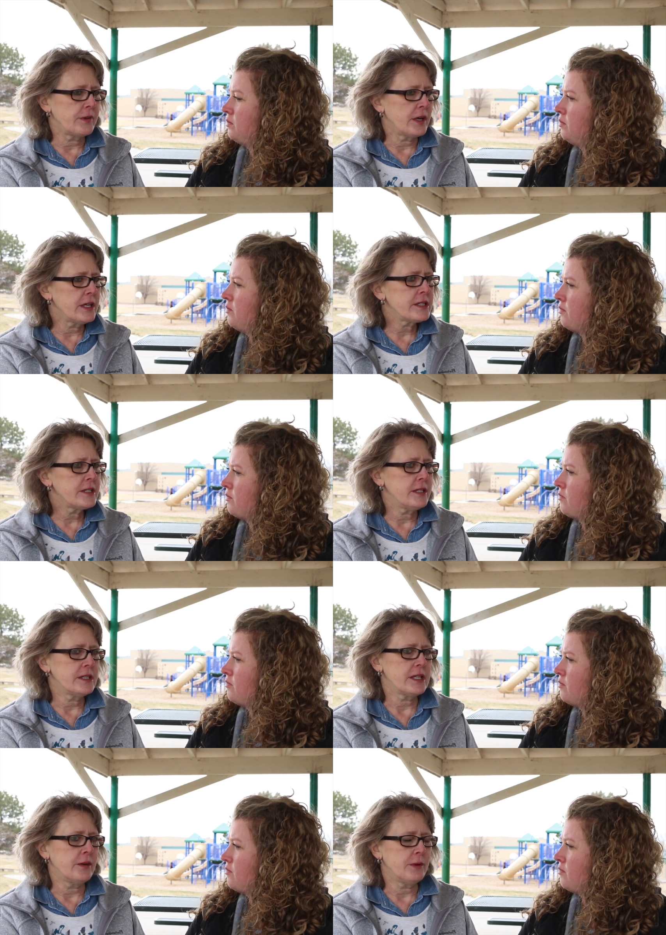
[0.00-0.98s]
Speaker 1: for us
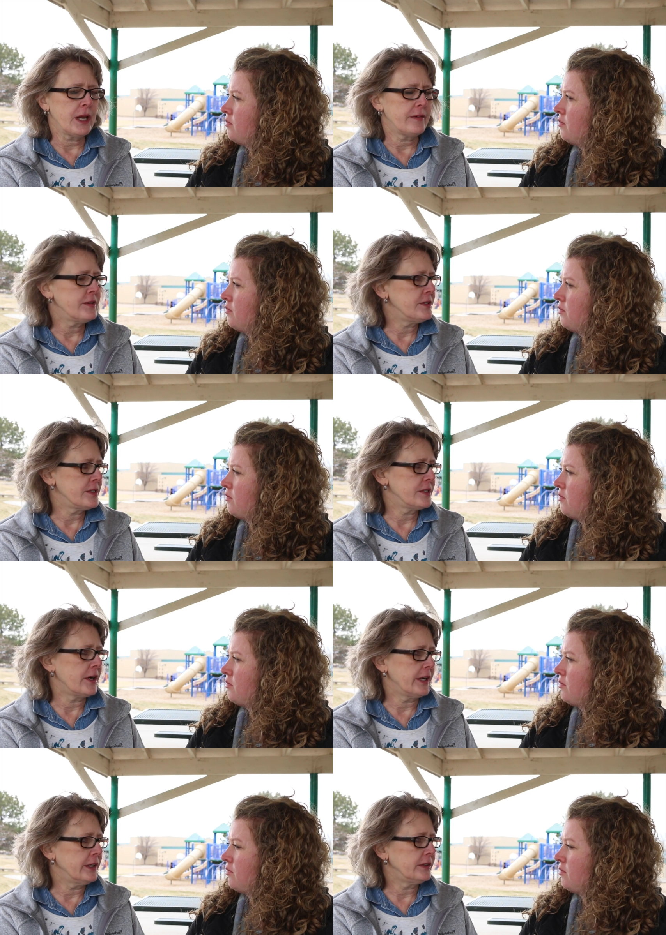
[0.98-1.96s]
is that we have the
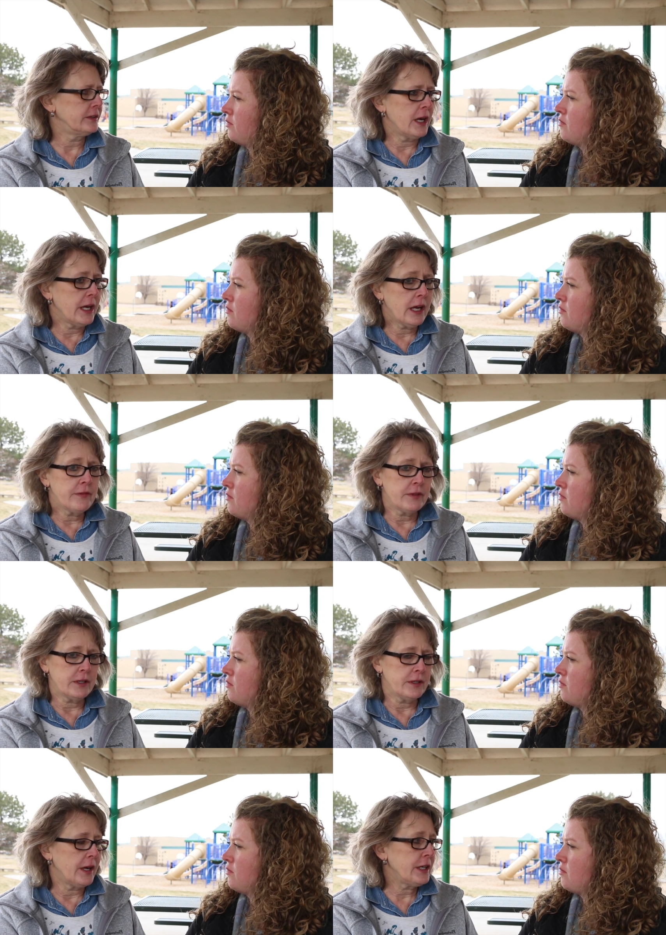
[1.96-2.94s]
desire. I have,
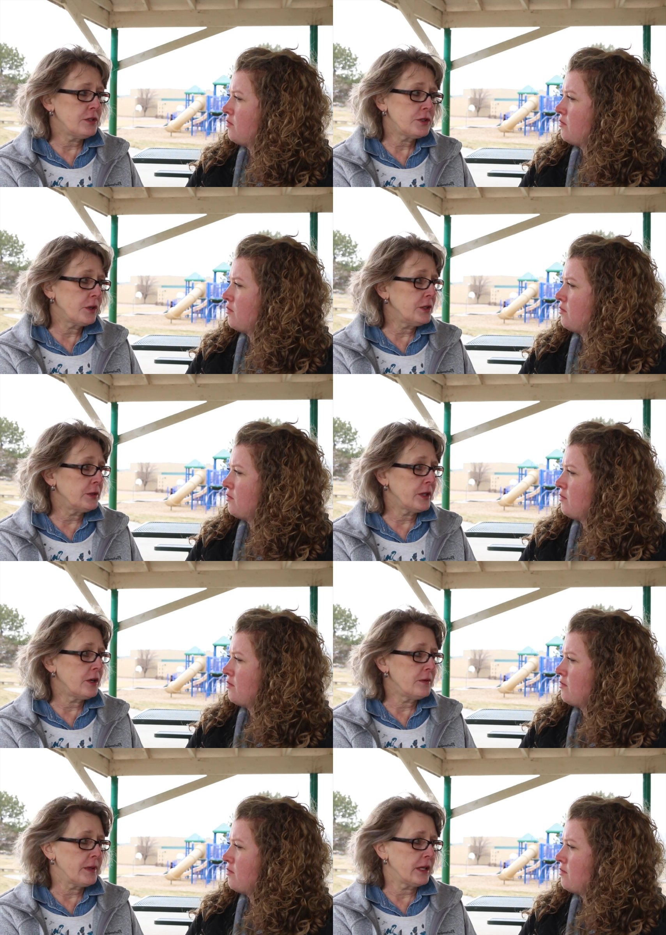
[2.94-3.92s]
I can show you at
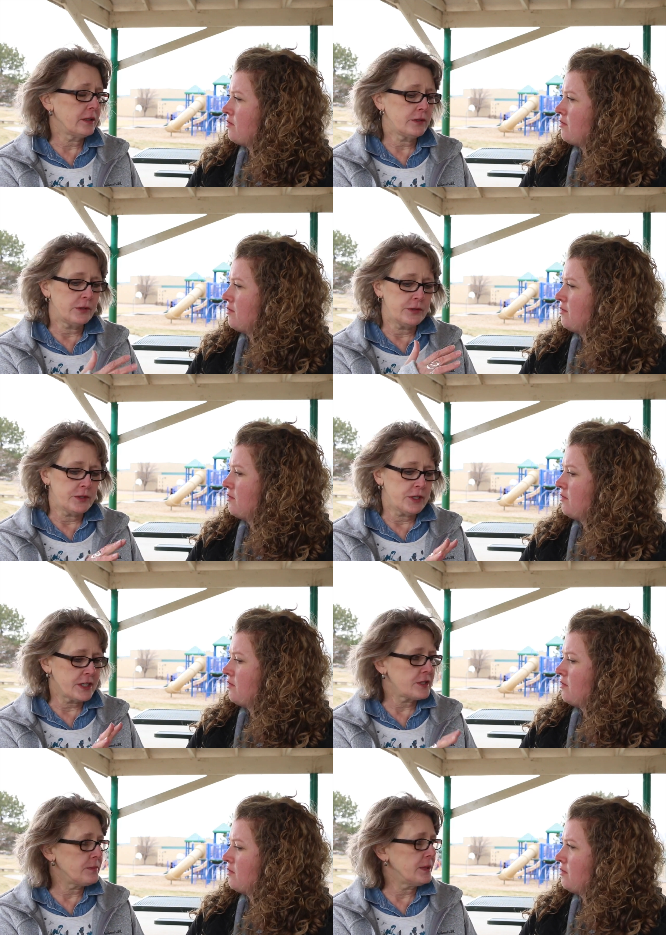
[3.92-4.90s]
home that little New
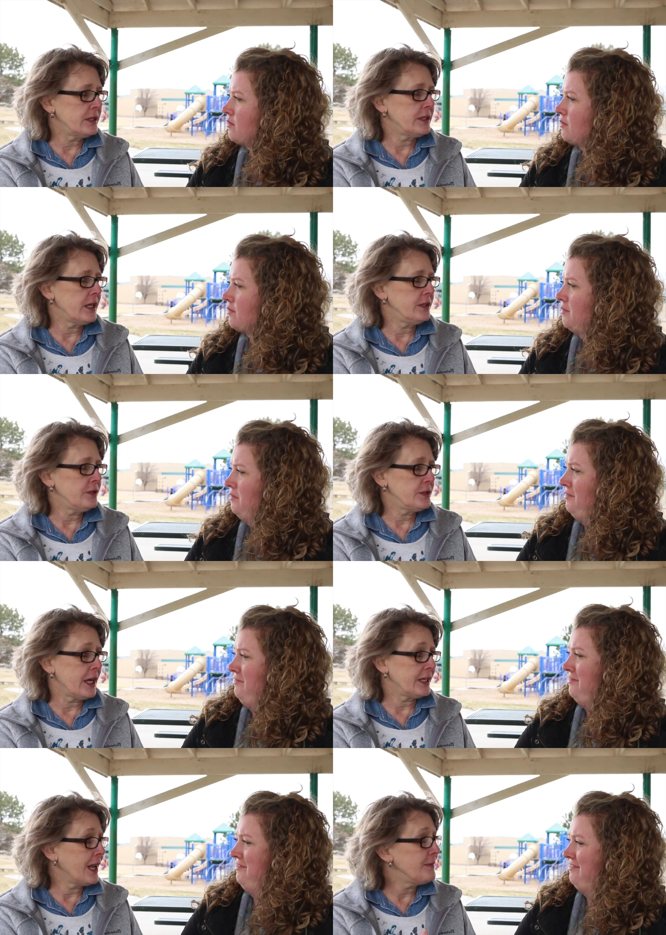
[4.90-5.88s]
Testament that your
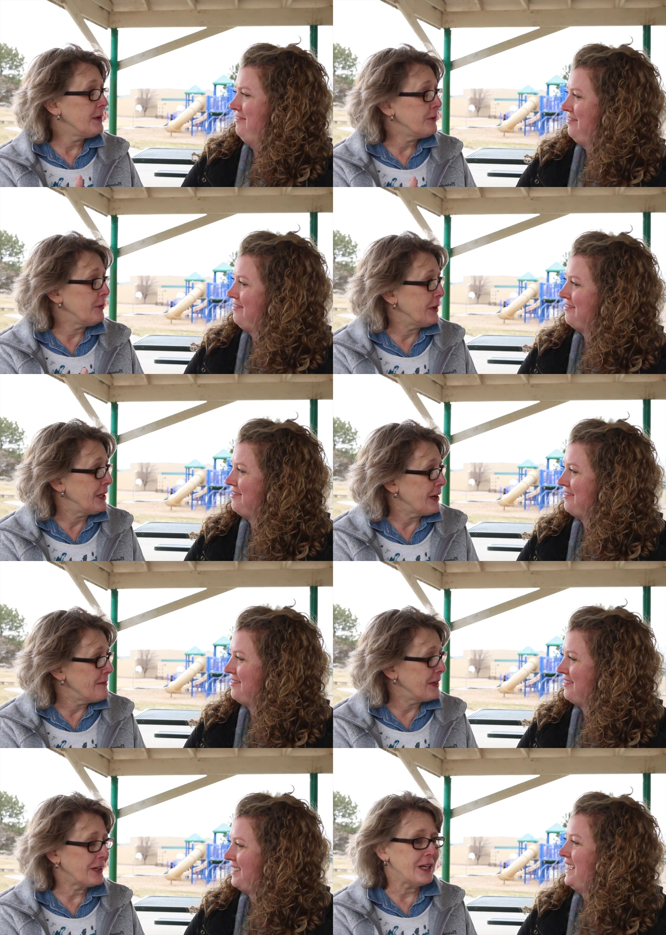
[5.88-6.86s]
dad gave me when we
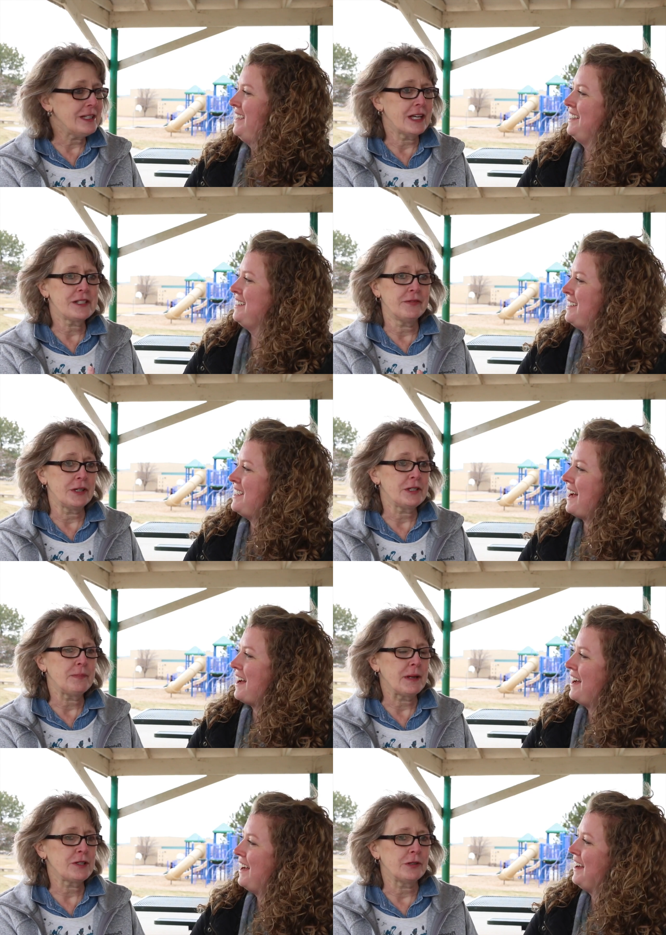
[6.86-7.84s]
got married. That's a very yeah.
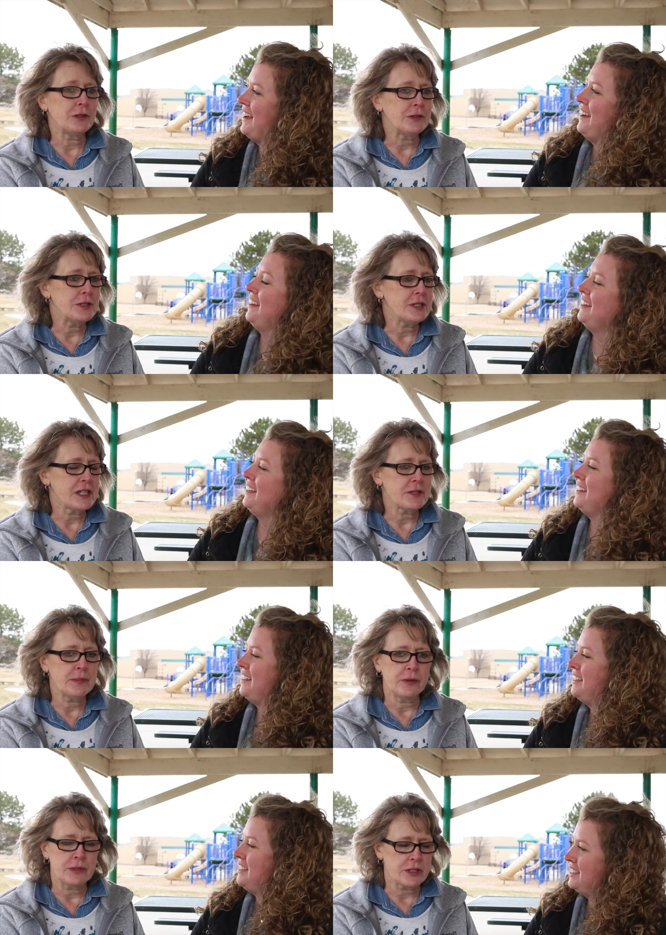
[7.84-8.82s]
special New
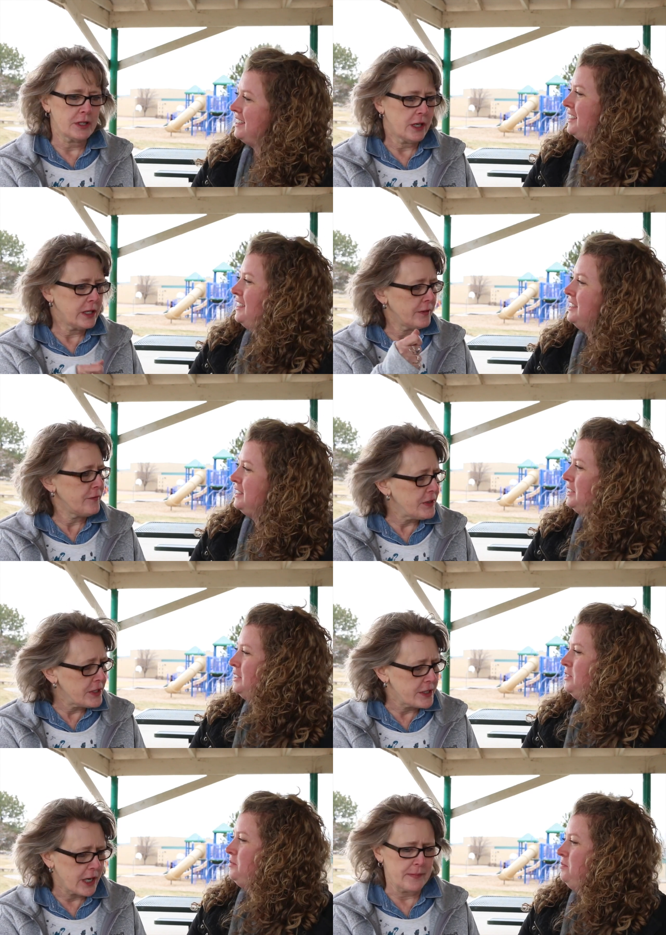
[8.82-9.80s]
Testament, which it would fit
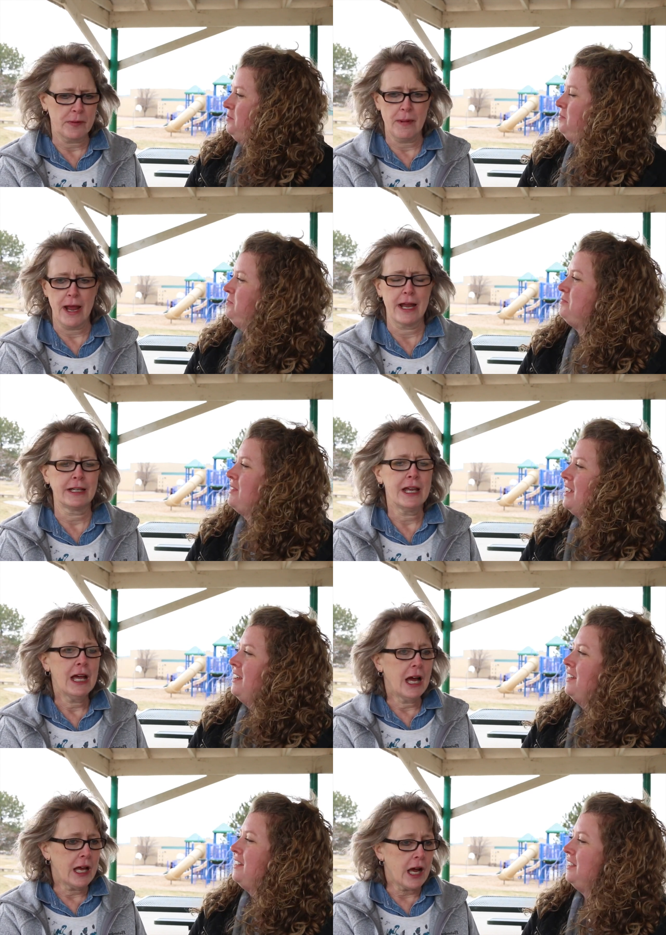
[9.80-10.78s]
in a diaper bag.
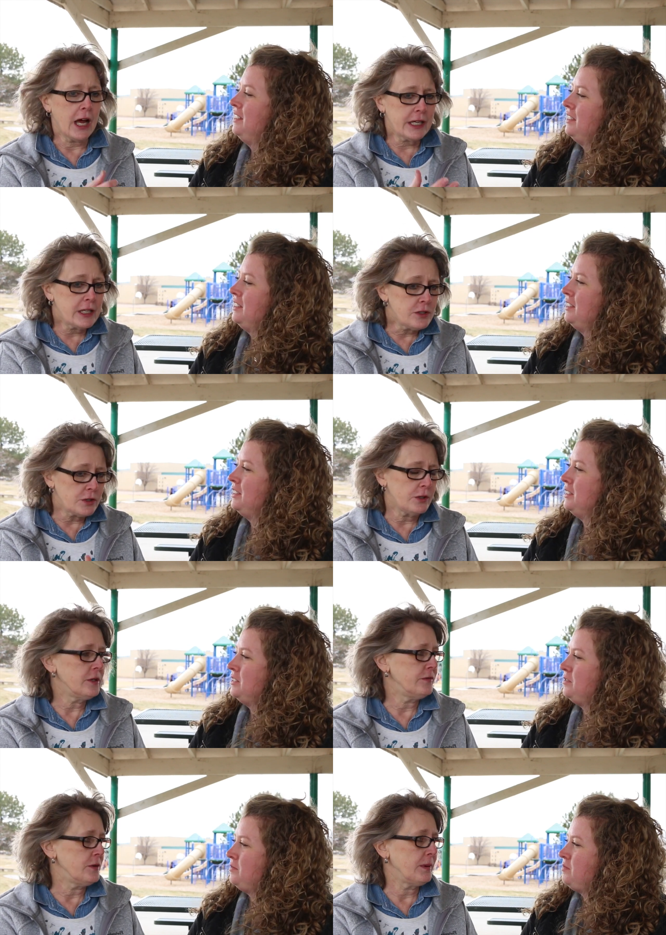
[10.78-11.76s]
I can show
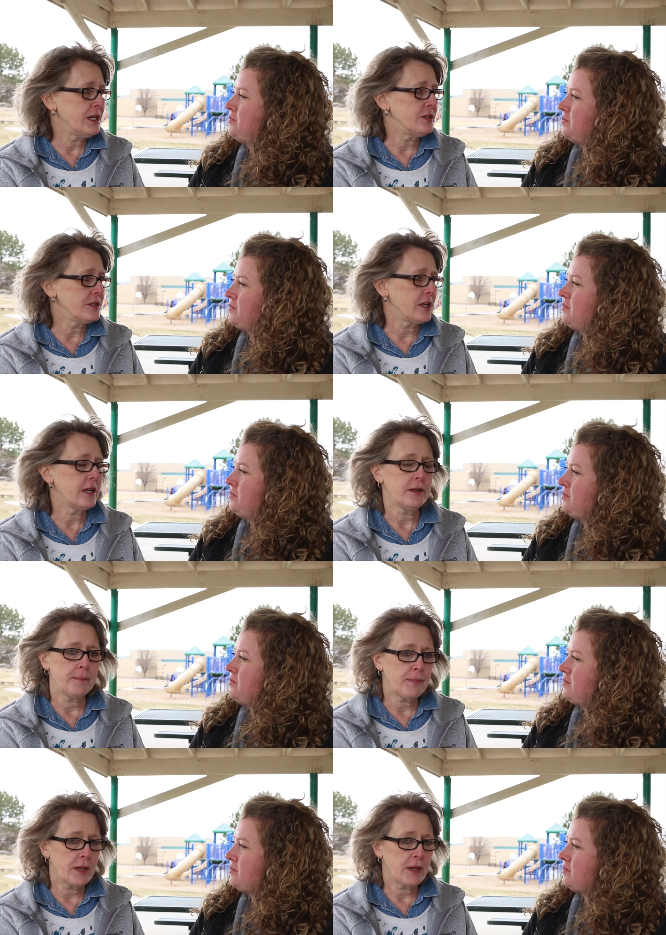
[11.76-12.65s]
you a few pages. I,